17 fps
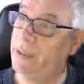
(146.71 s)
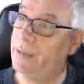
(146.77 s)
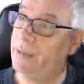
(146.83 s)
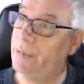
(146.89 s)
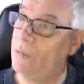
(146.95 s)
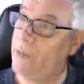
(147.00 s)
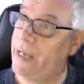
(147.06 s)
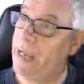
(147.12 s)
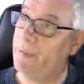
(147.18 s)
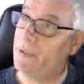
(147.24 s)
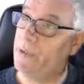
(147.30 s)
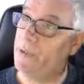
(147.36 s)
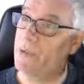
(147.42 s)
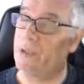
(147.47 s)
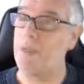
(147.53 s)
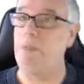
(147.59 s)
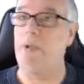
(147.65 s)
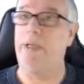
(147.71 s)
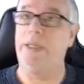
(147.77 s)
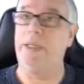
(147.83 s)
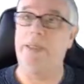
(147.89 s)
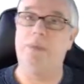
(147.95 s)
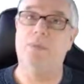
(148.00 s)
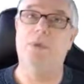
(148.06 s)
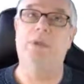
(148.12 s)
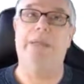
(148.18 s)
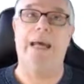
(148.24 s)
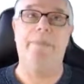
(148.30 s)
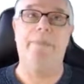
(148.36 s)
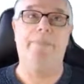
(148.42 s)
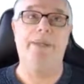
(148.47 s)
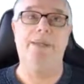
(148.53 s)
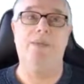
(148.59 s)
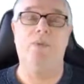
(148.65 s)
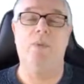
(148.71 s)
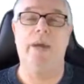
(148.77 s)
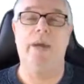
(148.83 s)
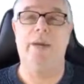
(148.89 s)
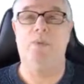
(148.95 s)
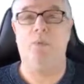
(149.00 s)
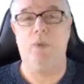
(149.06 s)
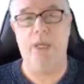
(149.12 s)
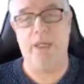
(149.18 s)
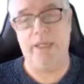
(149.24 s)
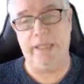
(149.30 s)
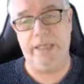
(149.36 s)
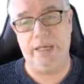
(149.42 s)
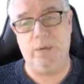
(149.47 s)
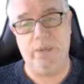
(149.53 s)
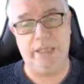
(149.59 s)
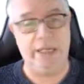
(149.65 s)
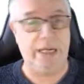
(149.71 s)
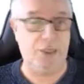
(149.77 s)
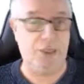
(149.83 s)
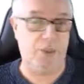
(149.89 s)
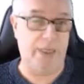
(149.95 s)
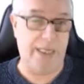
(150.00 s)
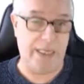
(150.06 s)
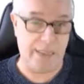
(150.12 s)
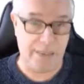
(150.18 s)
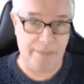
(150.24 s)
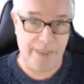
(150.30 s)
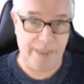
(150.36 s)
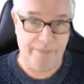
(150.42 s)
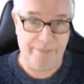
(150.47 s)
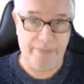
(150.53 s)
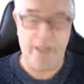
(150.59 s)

we have to simulate what happens when we deal with an actual customer.